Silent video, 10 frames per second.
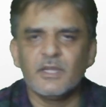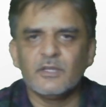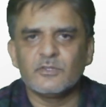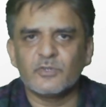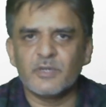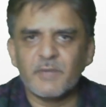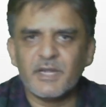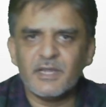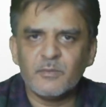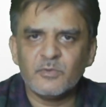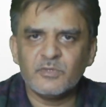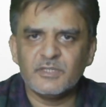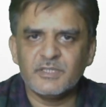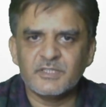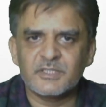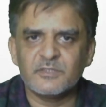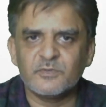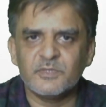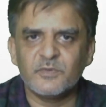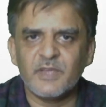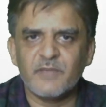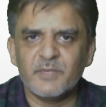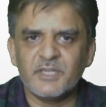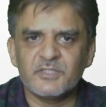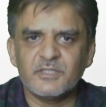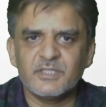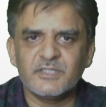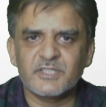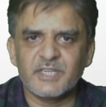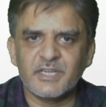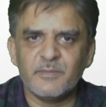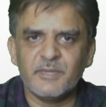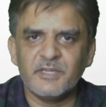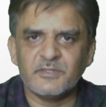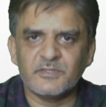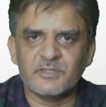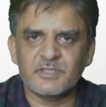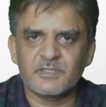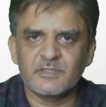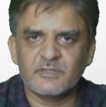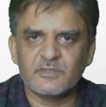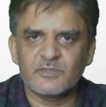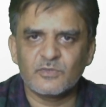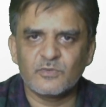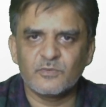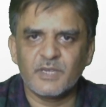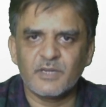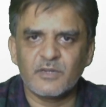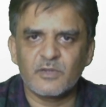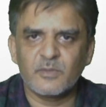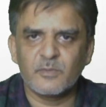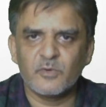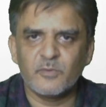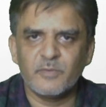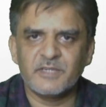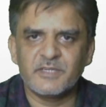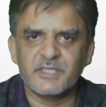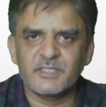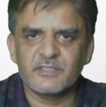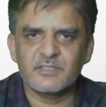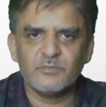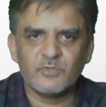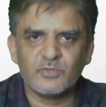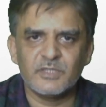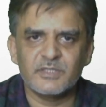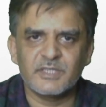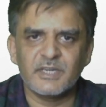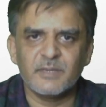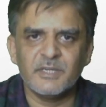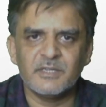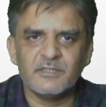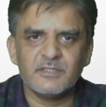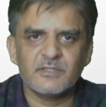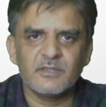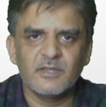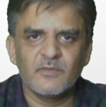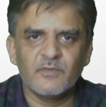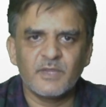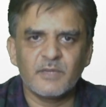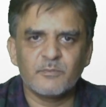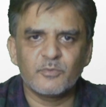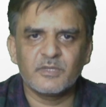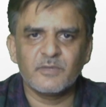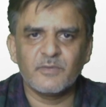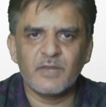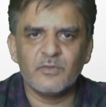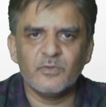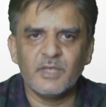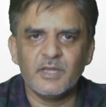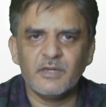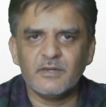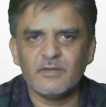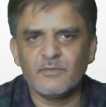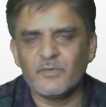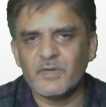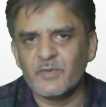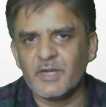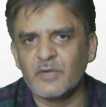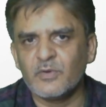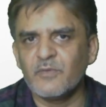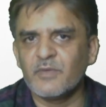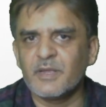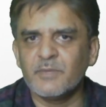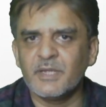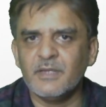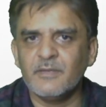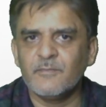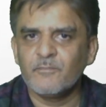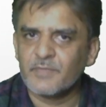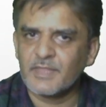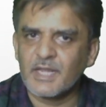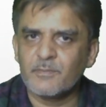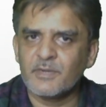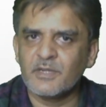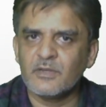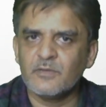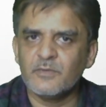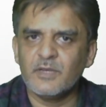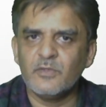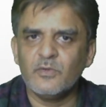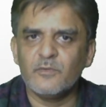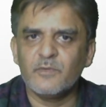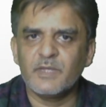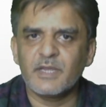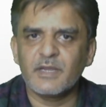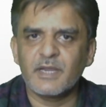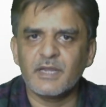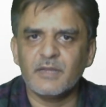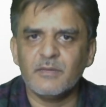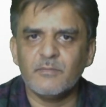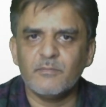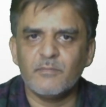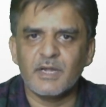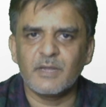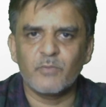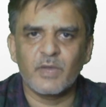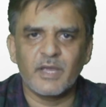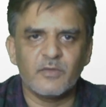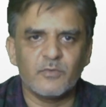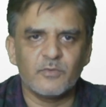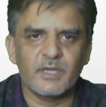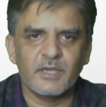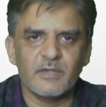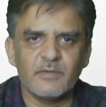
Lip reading: So depending upon the distance which we have measured in centimeters, so we are talking about metric system, so in centimeters we can put the value here. We will divide 25 by that particular value and we can get a multiplier over here.